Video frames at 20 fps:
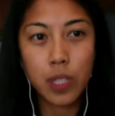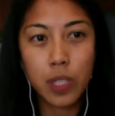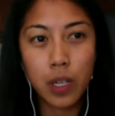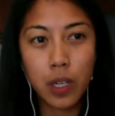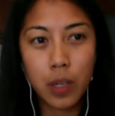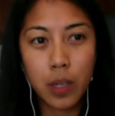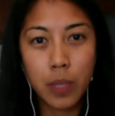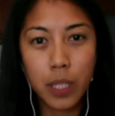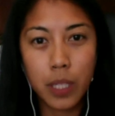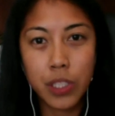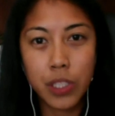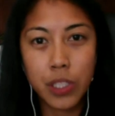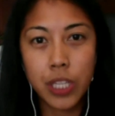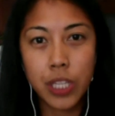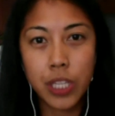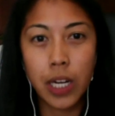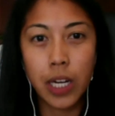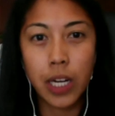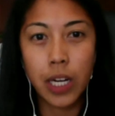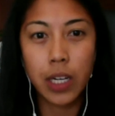that are being
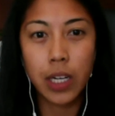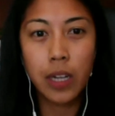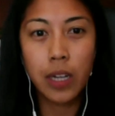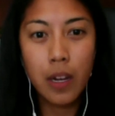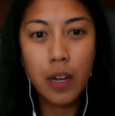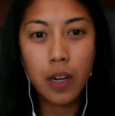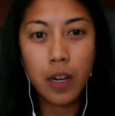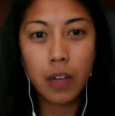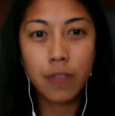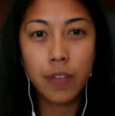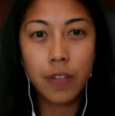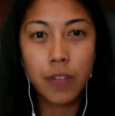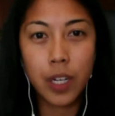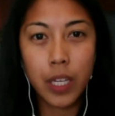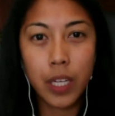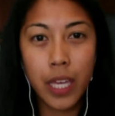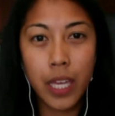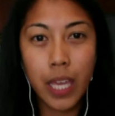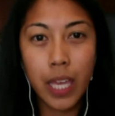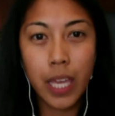shared are
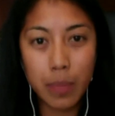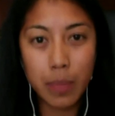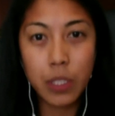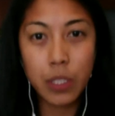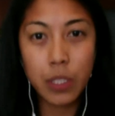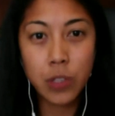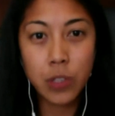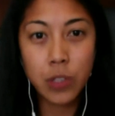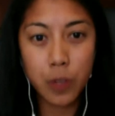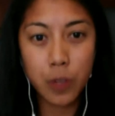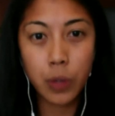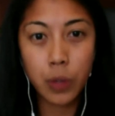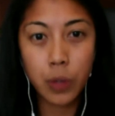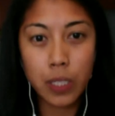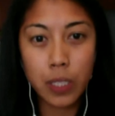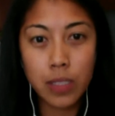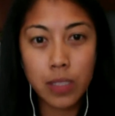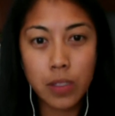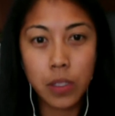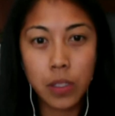very
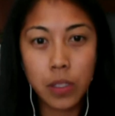image-focused.